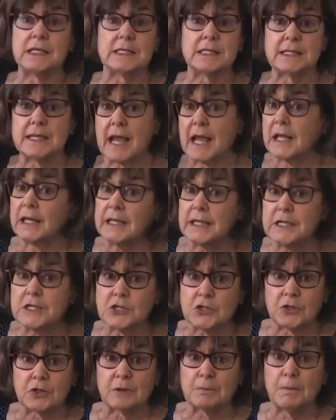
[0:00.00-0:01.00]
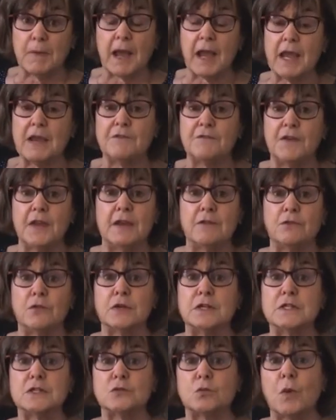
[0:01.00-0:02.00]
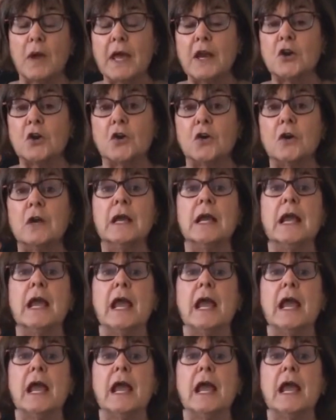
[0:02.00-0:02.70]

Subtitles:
Sally took my favorite sweater